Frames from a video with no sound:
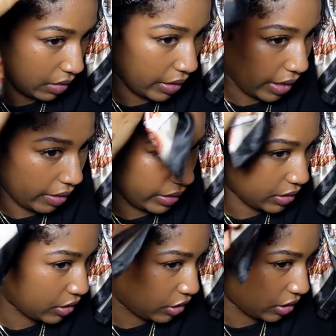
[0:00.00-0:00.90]
Now I
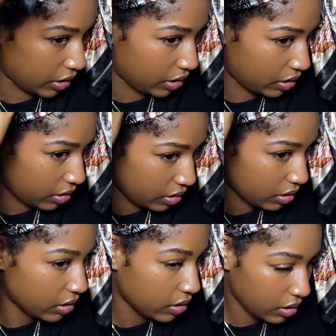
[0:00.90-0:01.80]
should just,
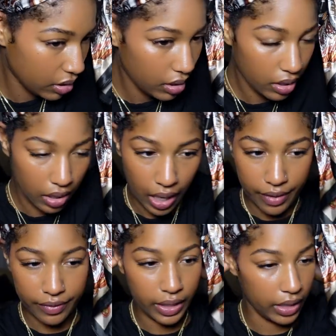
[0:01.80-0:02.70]

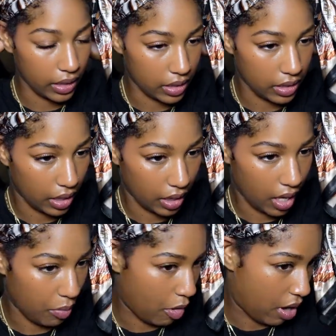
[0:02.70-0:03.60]
I feel like this is gonna
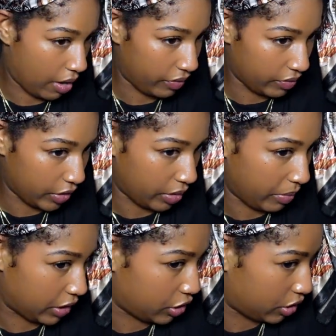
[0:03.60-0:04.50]
come off during
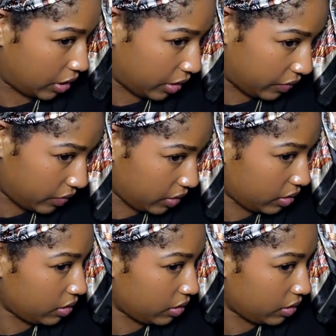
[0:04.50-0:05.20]
my shift.